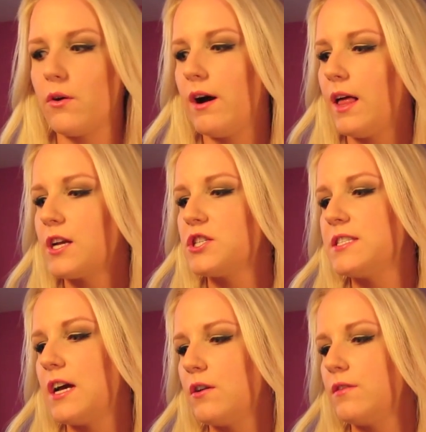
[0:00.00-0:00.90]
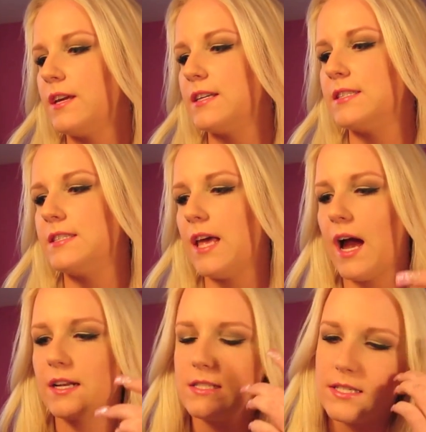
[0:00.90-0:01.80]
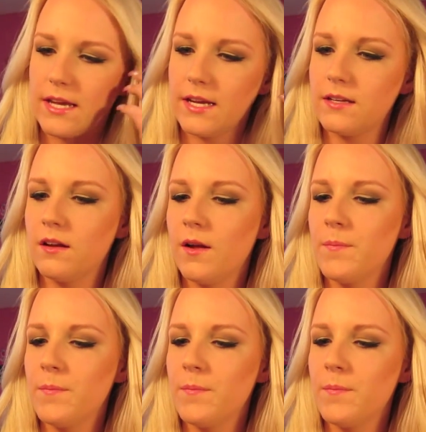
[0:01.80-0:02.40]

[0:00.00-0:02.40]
I'll actually tell you the exact date.